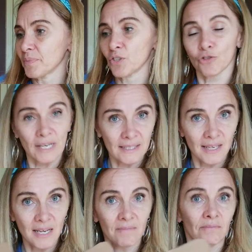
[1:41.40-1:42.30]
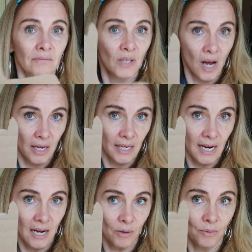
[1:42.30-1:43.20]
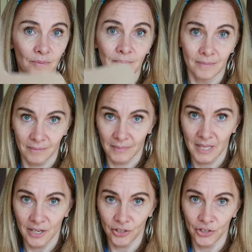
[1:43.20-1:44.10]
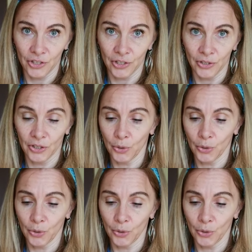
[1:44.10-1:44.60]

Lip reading: Trace it, cut it out. There's your